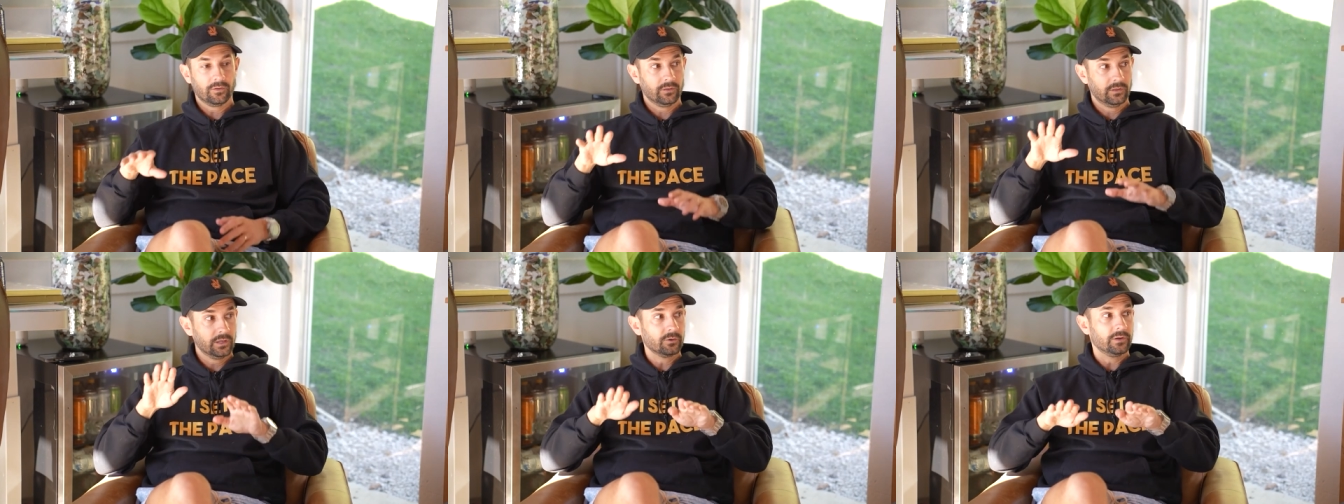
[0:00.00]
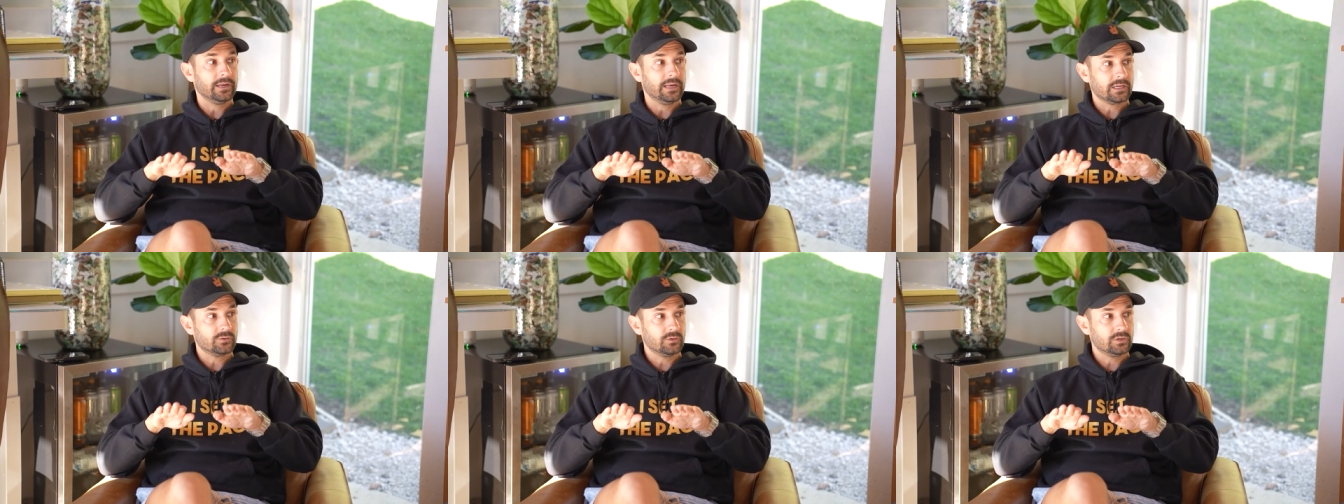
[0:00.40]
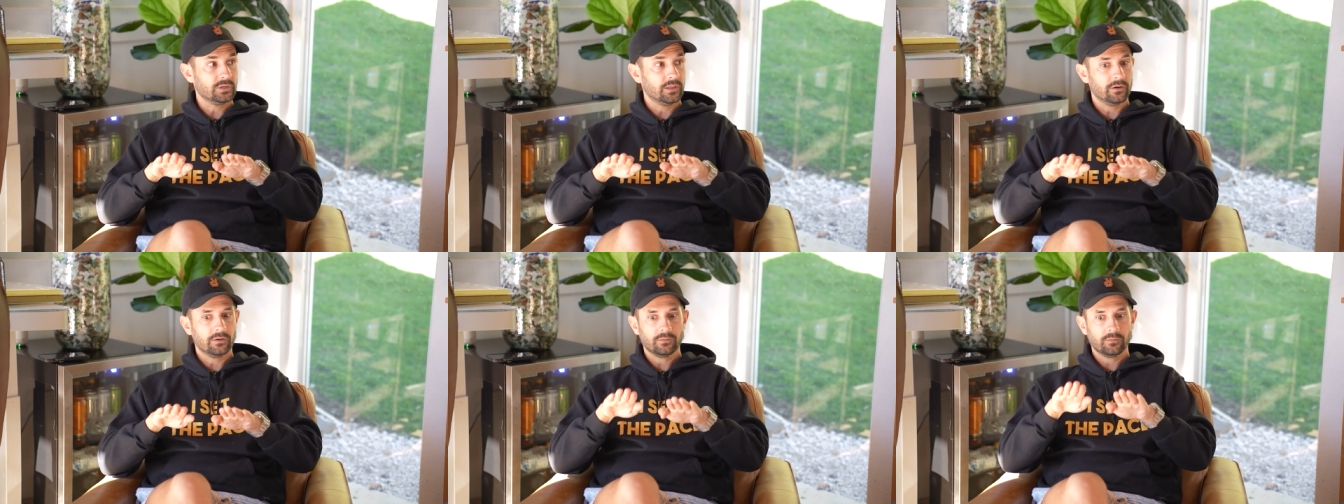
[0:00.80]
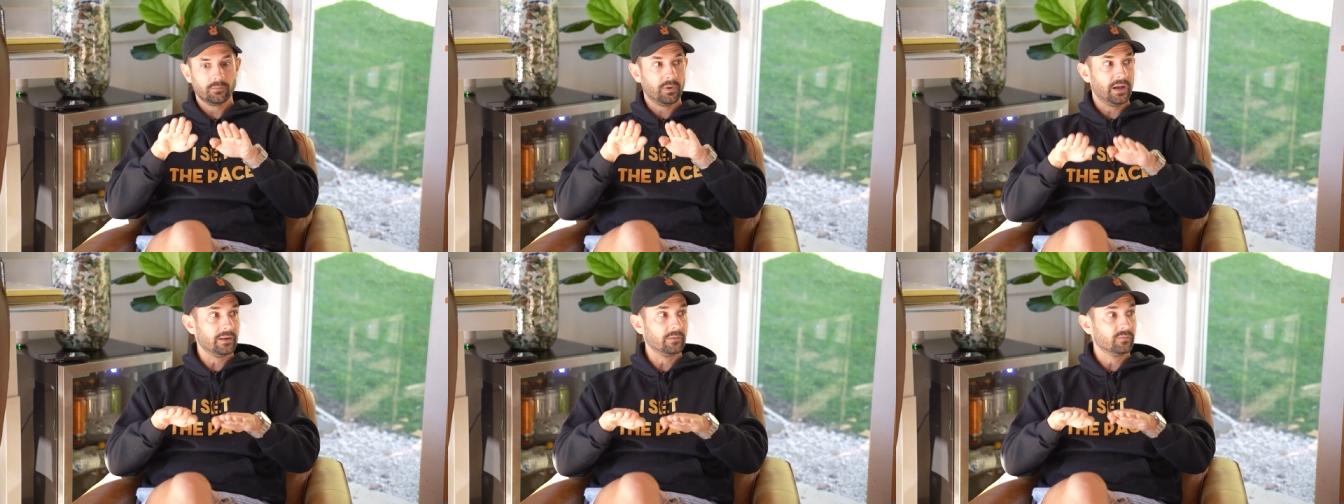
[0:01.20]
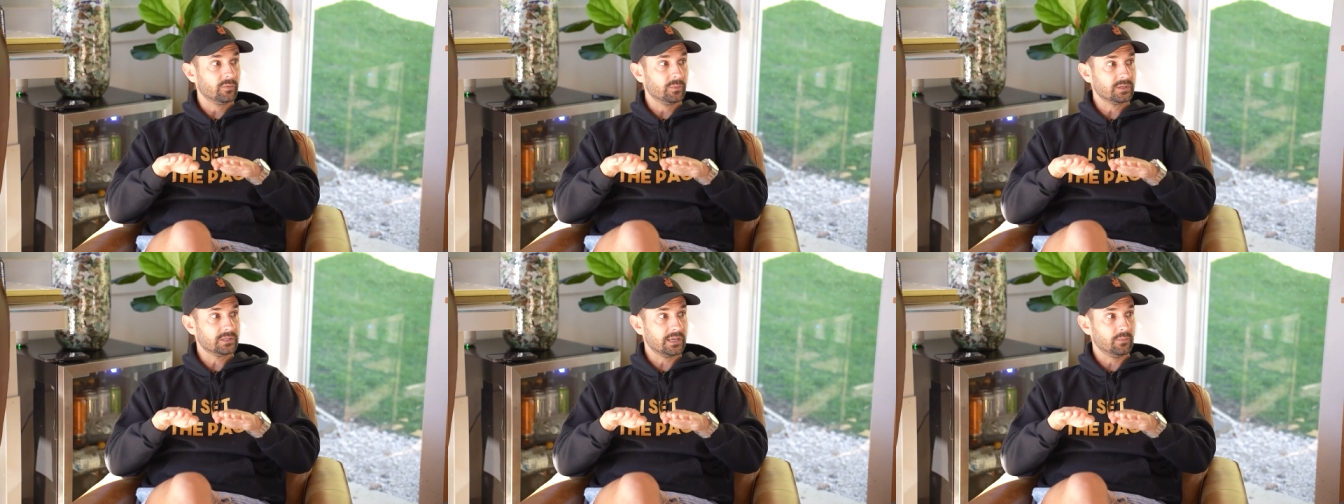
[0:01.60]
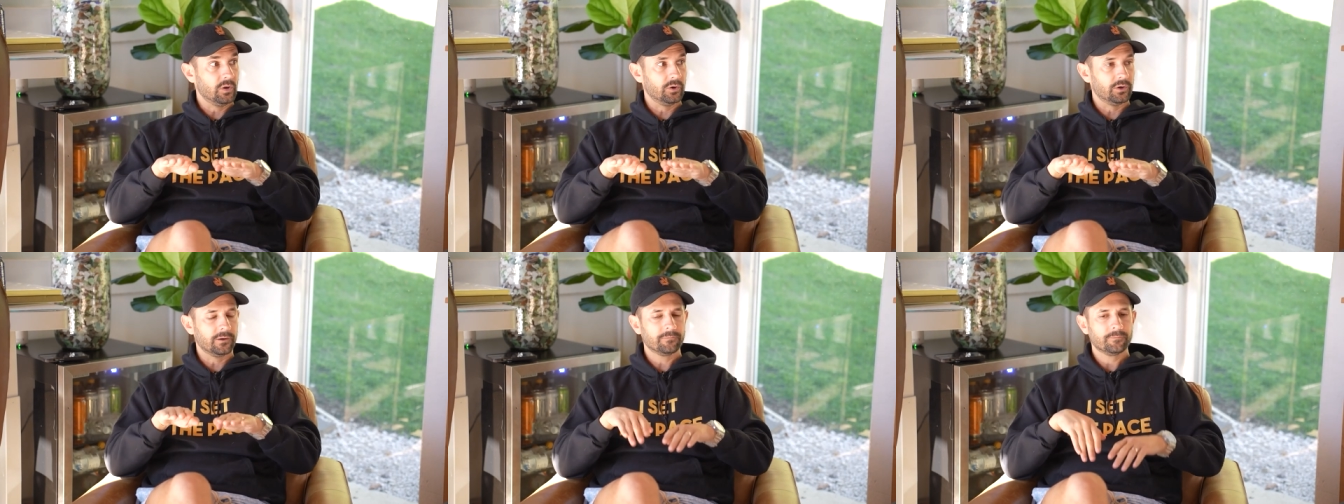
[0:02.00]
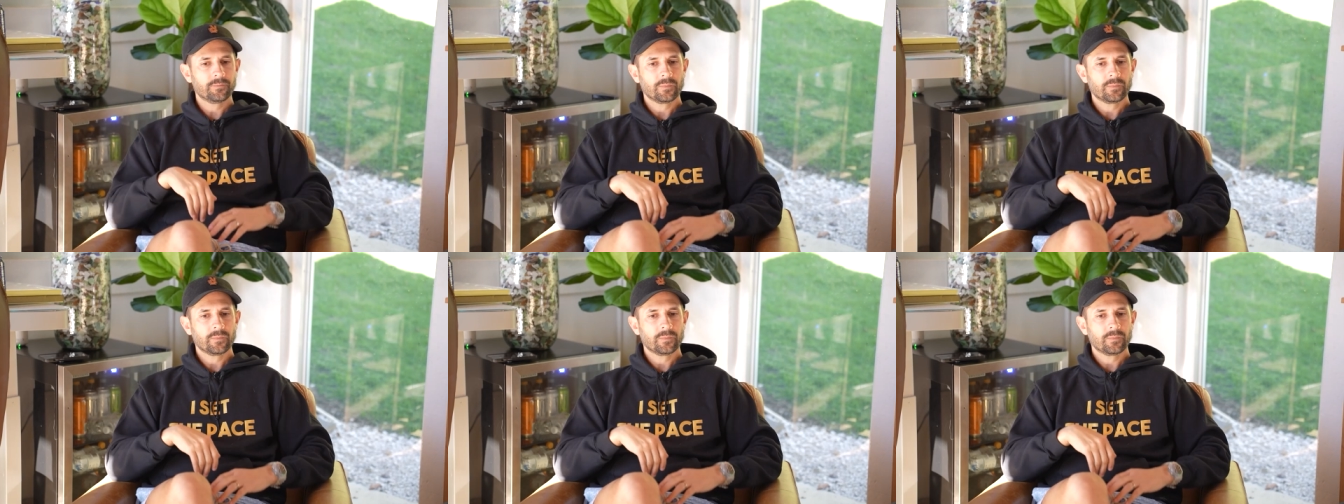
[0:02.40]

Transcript: literally next to each other, bottom from the same owner.